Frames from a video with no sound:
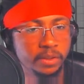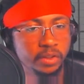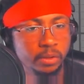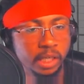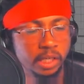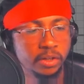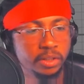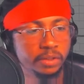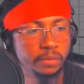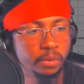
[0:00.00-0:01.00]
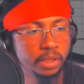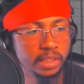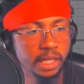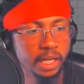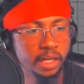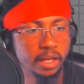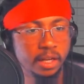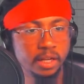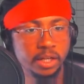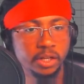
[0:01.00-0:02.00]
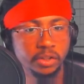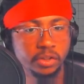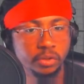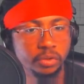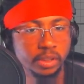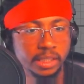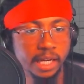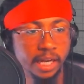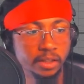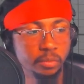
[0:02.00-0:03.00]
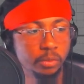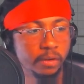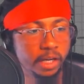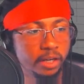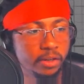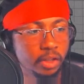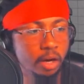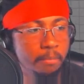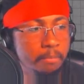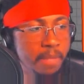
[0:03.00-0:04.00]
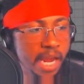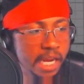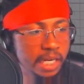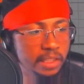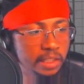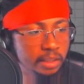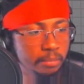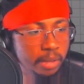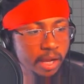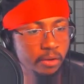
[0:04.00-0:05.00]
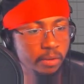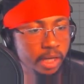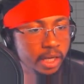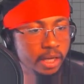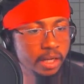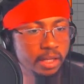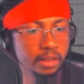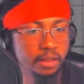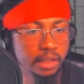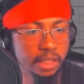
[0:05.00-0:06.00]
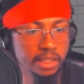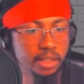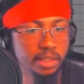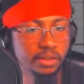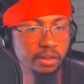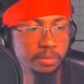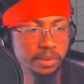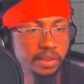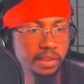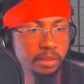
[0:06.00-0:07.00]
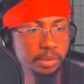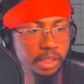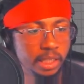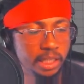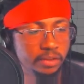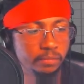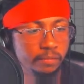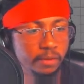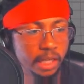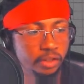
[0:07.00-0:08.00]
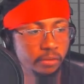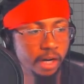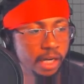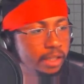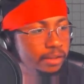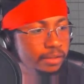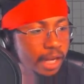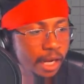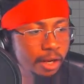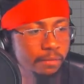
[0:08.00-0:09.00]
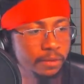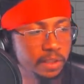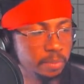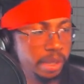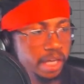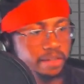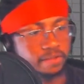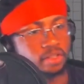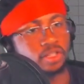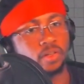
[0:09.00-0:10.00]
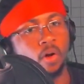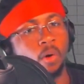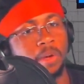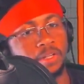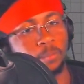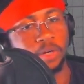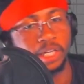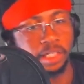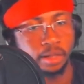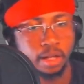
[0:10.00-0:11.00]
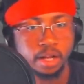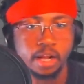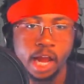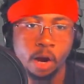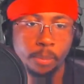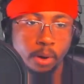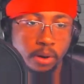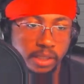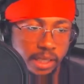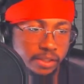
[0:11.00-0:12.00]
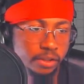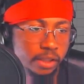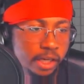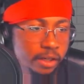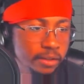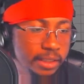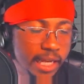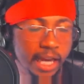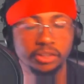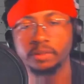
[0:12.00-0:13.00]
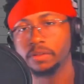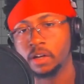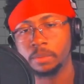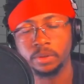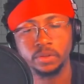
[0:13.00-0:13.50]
So again, here's his forward attack. Here's his neutral attack. This move right here is amazing, by the way. It doesn't start up instantly, but it's great at covering space and just always winning, out prioritizing other areas is actually phenomenal.